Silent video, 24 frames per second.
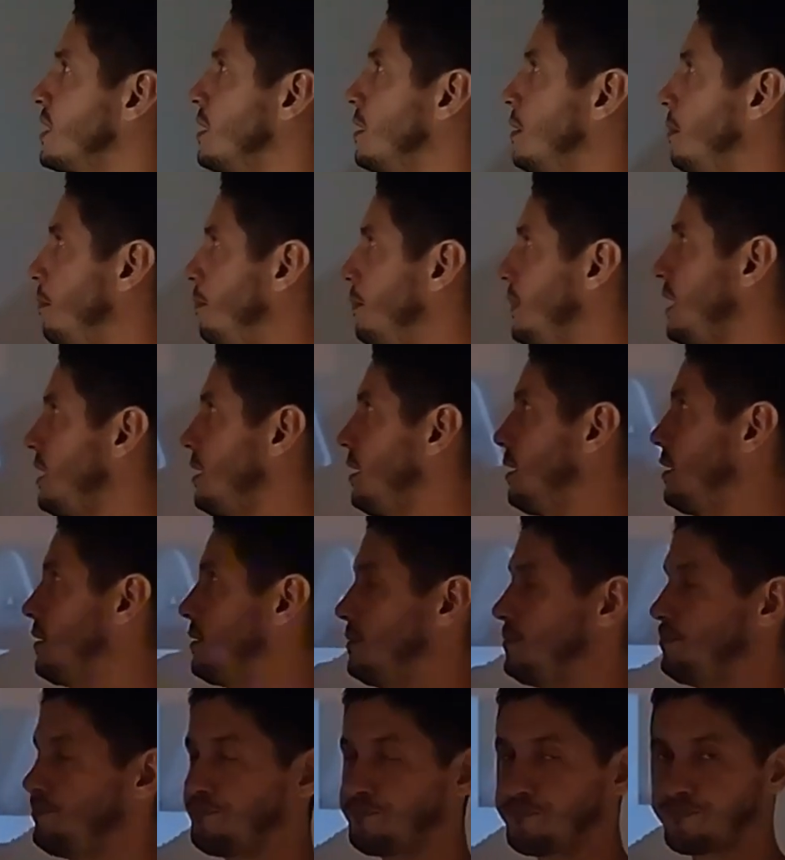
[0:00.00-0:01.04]

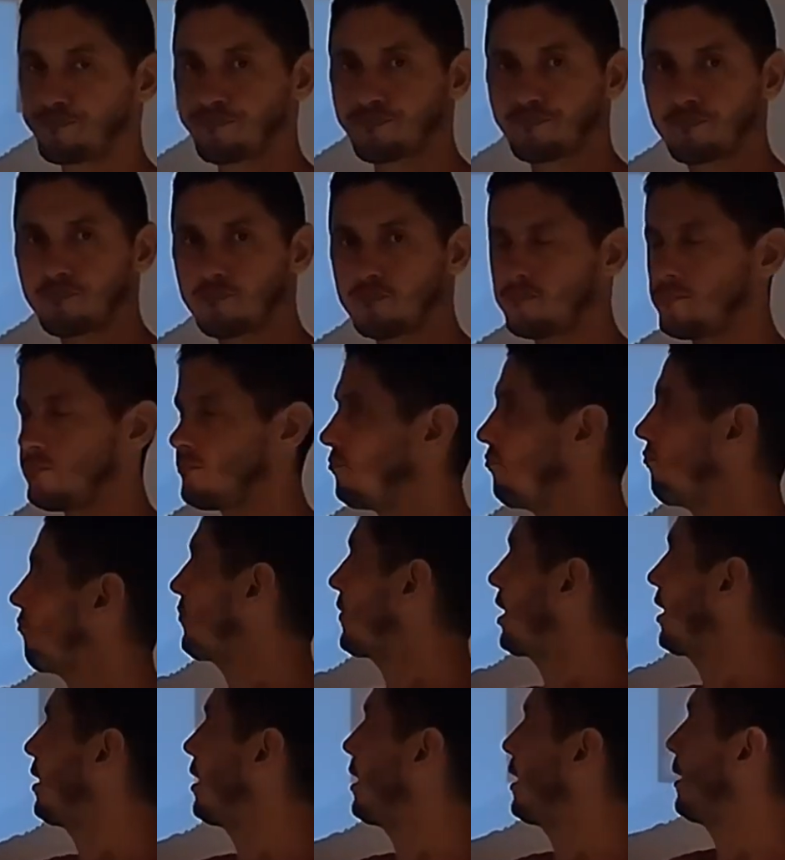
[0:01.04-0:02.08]
Mean,
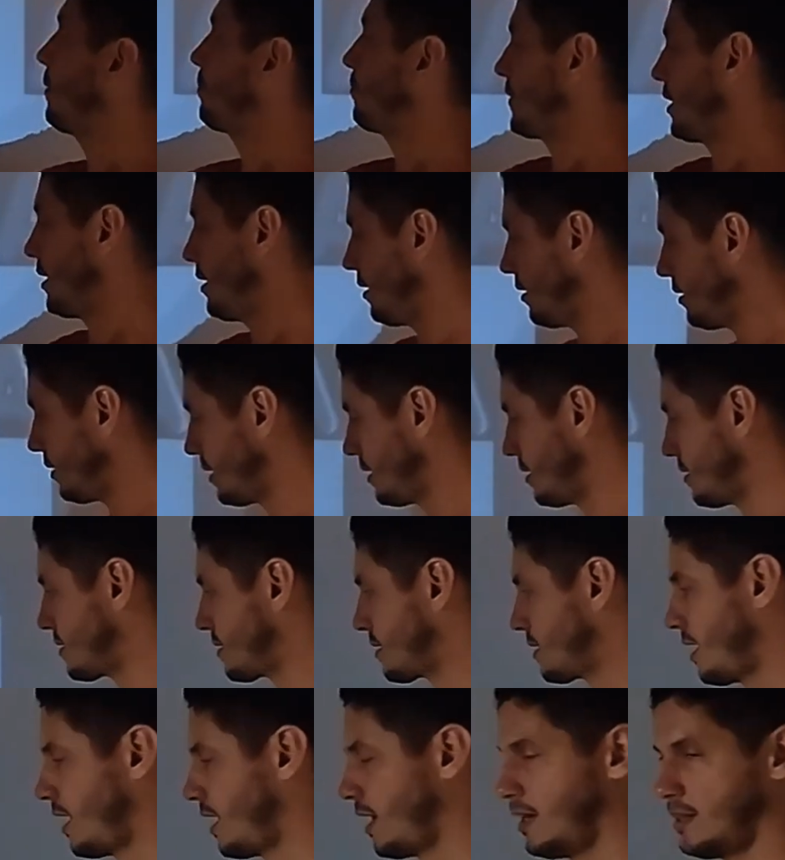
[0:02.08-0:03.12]
in
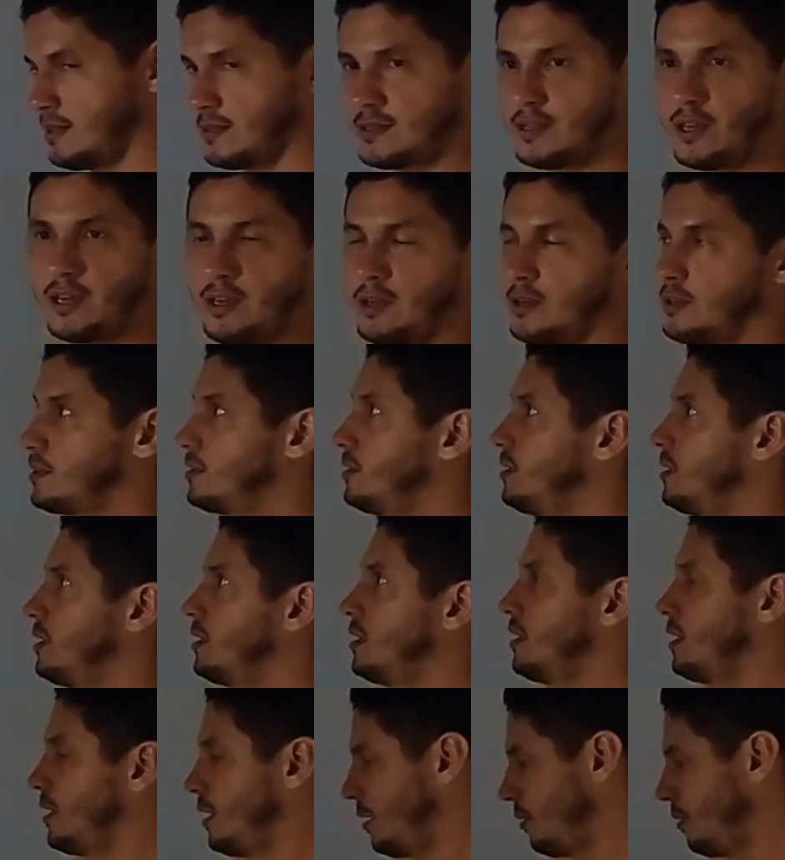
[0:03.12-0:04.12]
this case here,